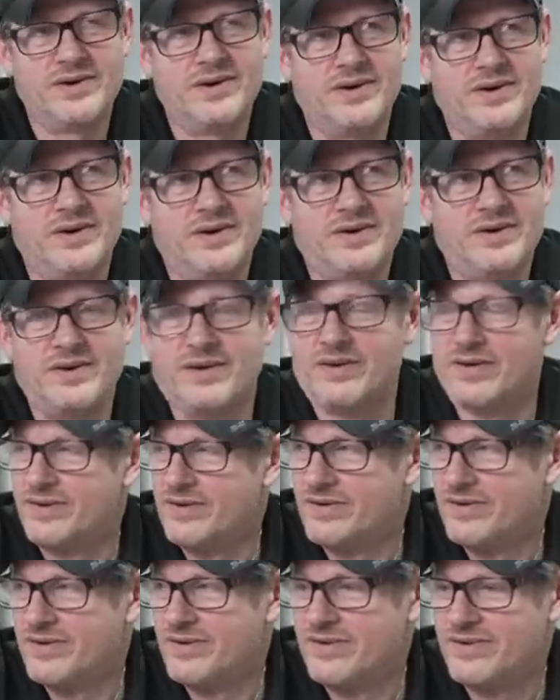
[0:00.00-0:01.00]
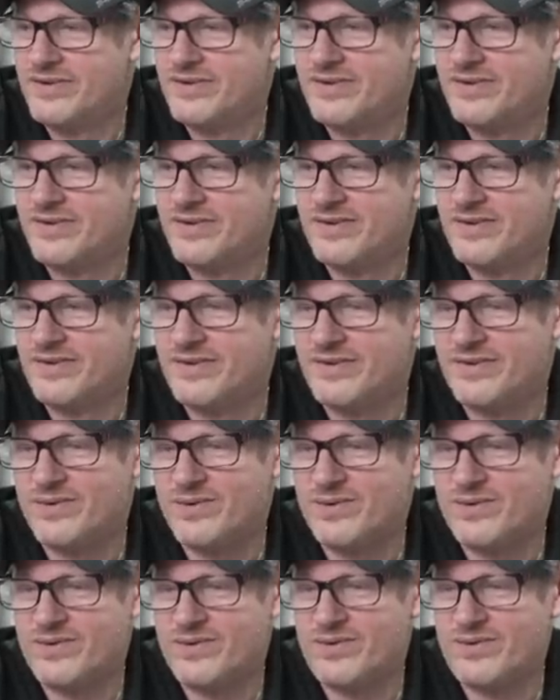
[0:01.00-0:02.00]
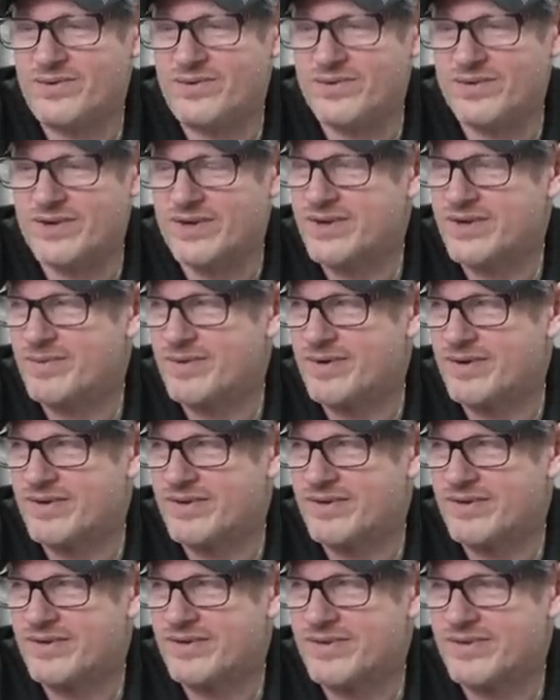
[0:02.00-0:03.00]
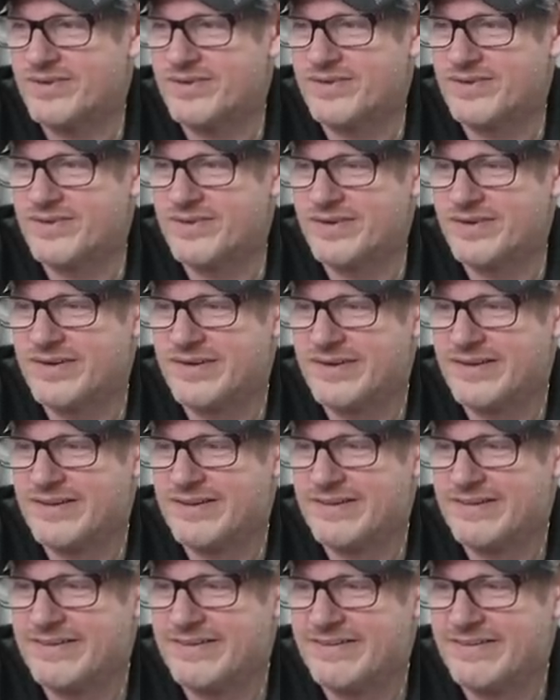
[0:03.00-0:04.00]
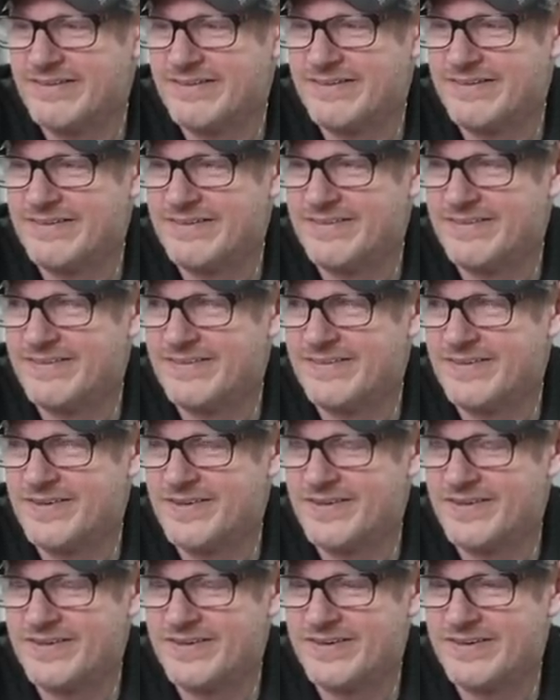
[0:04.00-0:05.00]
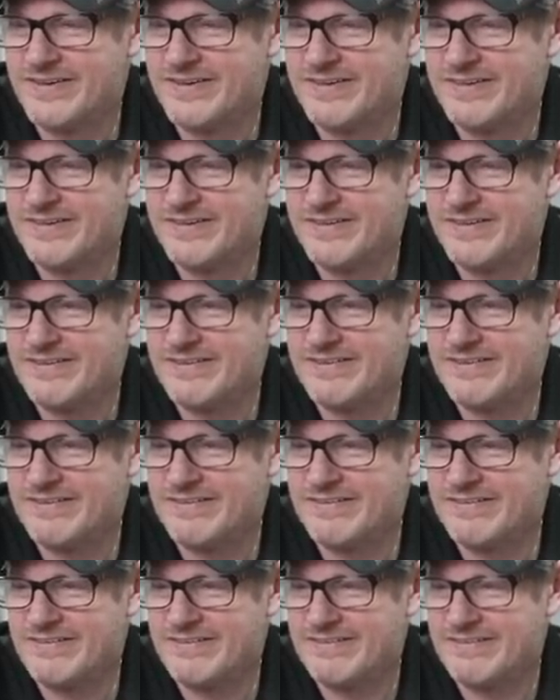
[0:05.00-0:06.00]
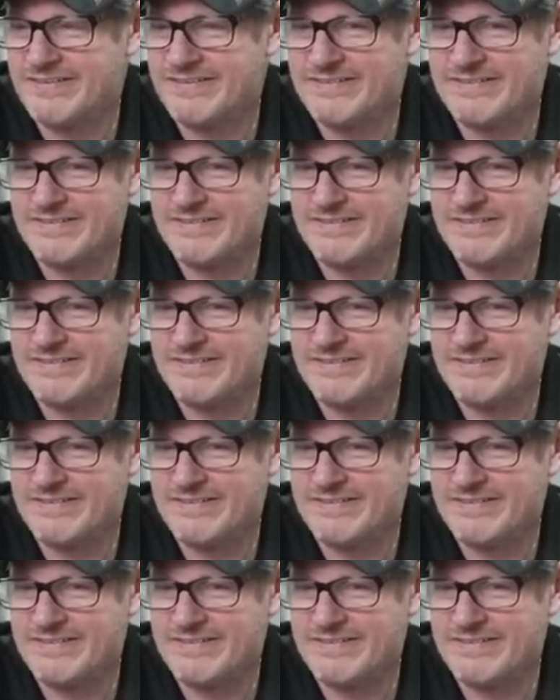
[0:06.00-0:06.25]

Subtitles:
(not speaking)